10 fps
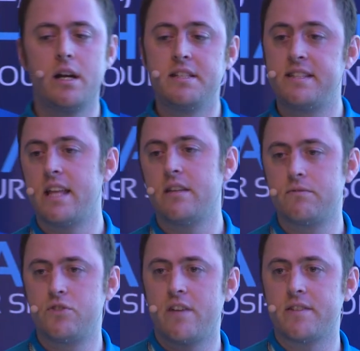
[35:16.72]
instead
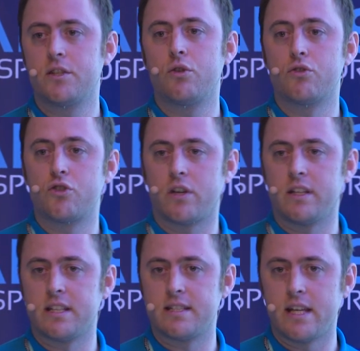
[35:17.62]
of Java Security
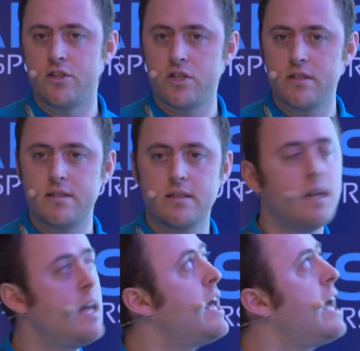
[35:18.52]
Socket Extensions.
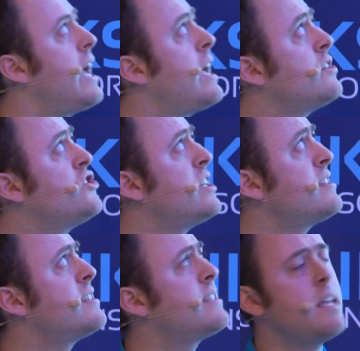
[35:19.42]
And
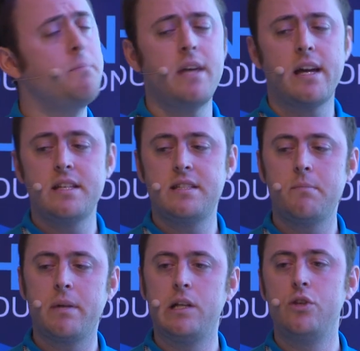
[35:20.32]
GSS API is
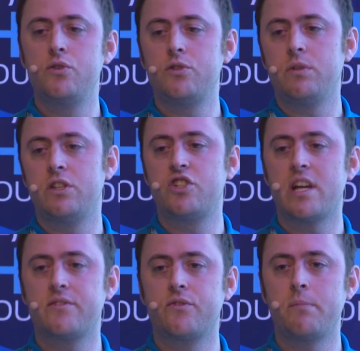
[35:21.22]
typically used with the
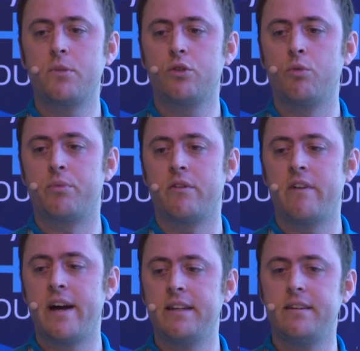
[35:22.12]
JAAS framework to
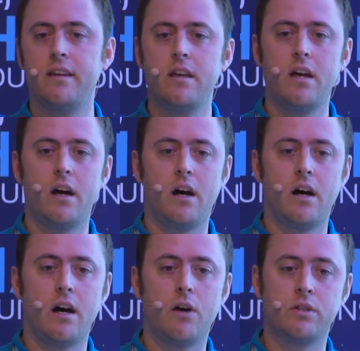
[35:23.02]
provide
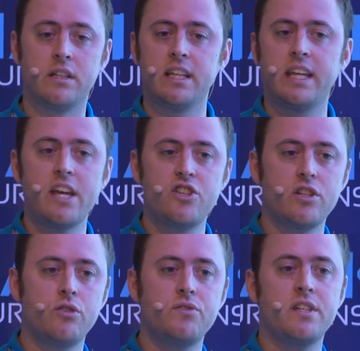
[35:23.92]

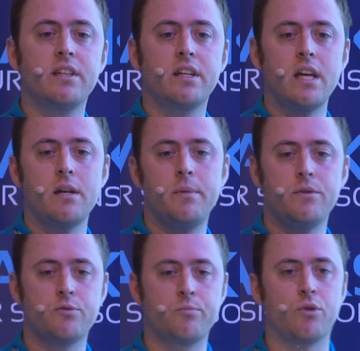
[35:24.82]
authentication using the
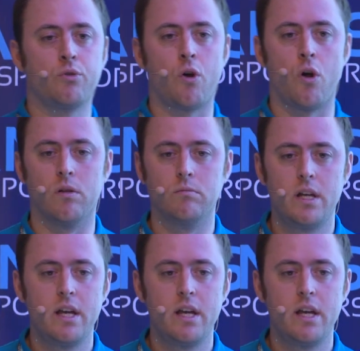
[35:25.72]
Kerberos protocol.